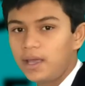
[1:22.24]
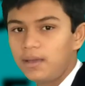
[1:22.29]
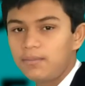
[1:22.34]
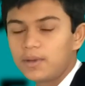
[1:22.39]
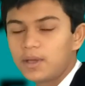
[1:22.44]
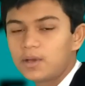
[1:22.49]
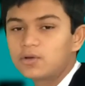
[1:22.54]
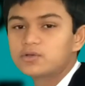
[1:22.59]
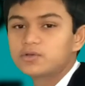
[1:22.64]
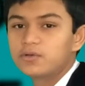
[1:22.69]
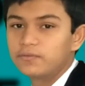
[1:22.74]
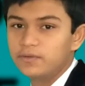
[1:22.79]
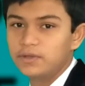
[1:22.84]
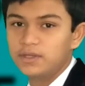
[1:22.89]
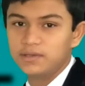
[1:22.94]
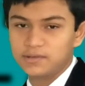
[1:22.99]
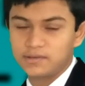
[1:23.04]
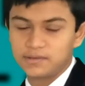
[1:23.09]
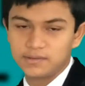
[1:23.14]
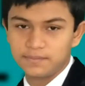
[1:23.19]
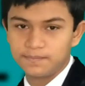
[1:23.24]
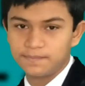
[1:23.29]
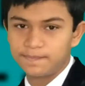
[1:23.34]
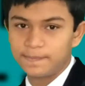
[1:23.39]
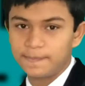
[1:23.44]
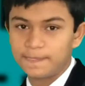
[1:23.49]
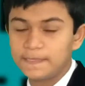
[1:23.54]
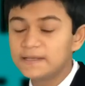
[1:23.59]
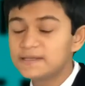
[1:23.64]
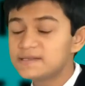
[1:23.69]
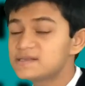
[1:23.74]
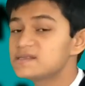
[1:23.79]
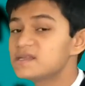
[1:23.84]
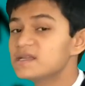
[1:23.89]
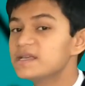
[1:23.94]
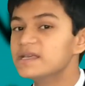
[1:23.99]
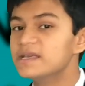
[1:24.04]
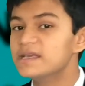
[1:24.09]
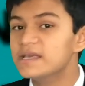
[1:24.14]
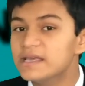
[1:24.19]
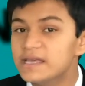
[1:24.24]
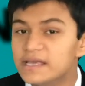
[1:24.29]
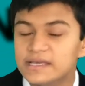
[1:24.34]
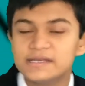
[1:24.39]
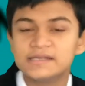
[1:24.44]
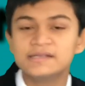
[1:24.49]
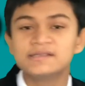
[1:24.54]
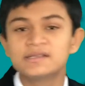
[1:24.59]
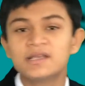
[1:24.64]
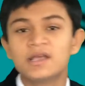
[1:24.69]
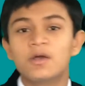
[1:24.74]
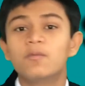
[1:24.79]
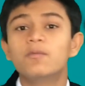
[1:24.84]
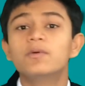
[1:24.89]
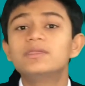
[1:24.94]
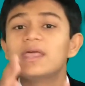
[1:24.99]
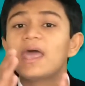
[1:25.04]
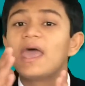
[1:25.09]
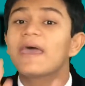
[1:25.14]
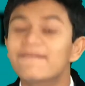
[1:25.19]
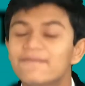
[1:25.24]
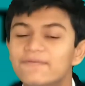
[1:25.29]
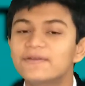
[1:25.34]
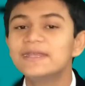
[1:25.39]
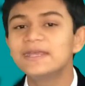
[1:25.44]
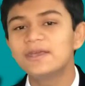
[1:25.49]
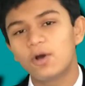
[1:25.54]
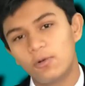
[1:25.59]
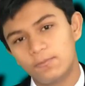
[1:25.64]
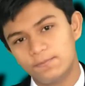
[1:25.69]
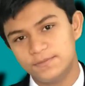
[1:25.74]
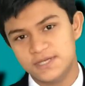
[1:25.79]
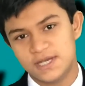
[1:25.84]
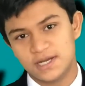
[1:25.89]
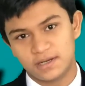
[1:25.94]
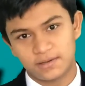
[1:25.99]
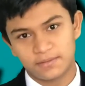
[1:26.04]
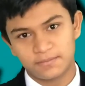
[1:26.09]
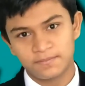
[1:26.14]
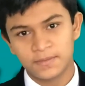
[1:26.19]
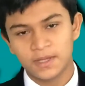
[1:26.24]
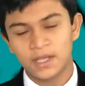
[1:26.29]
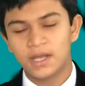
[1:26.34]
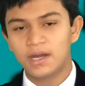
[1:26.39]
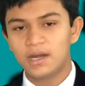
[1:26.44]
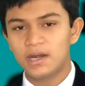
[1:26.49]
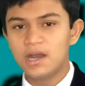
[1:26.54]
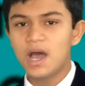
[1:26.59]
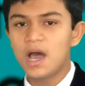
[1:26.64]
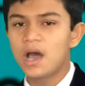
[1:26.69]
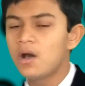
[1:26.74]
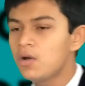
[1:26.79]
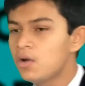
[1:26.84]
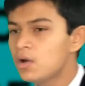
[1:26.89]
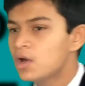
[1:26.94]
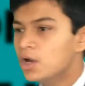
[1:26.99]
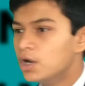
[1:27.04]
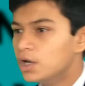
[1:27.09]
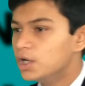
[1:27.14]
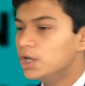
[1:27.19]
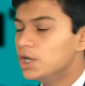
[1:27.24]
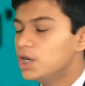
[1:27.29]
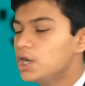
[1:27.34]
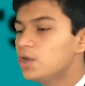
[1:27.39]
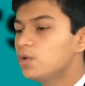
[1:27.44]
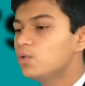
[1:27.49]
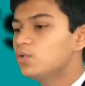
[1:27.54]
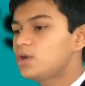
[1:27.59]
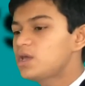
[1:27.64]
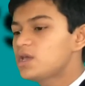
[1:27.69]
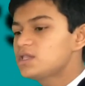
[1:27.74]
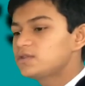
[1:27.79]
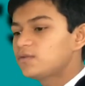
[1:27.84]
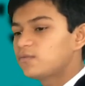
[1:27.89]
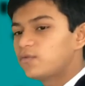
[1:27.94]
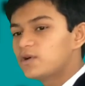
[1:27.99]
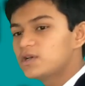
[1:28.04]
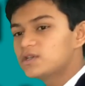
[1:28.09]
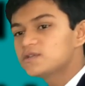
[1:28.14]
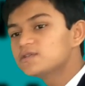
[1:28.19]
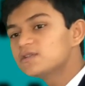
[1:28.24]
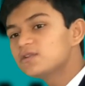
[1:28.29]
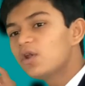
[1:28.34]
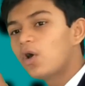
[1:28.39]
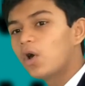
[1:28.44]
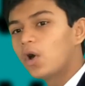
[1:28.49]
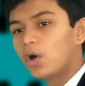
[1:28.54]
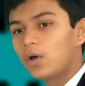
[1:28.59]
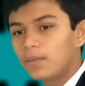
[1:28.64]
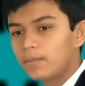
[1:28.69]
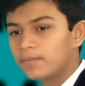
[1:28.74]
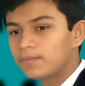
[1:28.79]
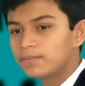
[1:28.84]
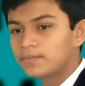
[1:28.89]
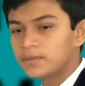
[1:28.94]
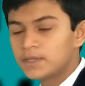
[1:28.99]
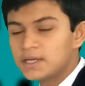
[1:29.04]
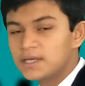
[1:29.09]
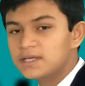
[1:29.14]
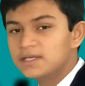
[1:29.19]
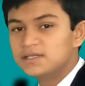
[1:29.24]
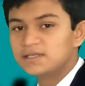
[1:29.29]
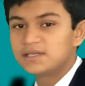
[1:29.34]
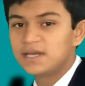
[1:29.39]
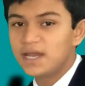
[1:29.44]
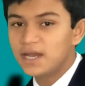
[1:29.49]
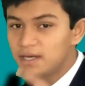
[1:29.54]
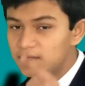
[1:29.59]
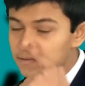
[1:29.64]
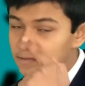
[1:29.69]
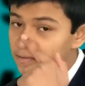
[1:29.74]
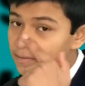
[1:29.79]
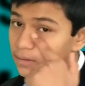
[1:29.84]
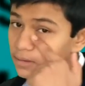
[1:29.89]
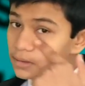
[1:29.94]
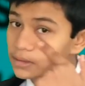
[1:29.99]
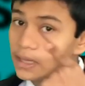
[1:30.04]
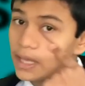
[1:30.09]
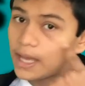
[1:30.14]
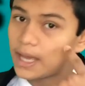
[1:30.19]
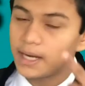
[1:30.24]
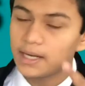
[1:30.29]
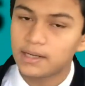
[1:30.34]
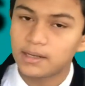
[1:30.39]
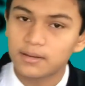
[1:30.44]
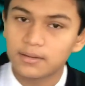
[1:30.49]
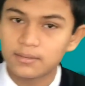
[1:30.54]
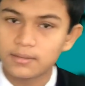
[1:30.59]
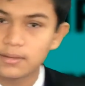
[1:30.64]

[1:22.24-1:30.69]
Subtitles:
Because of this. This is with every object. Now Newton's first law states that